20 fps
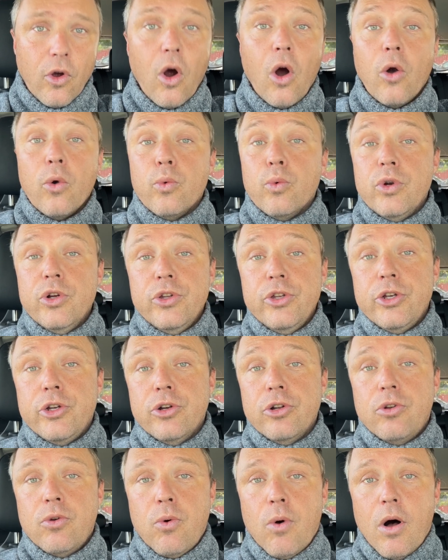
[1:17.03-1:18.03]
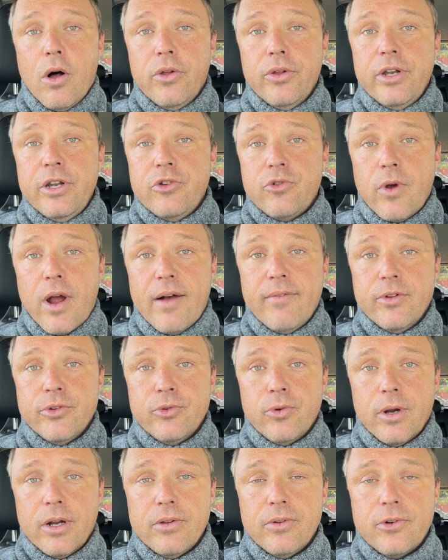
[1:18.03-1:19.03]
are really good quality travel
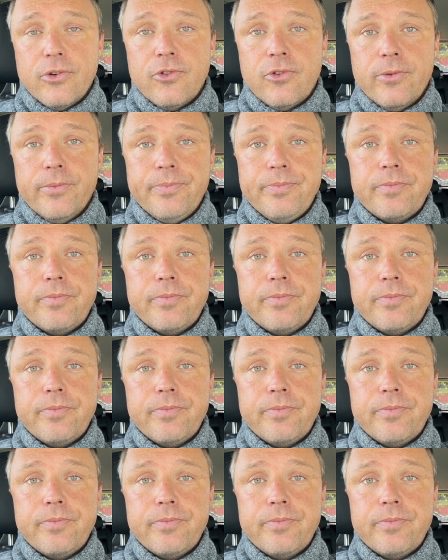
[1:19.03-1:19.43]
trailers.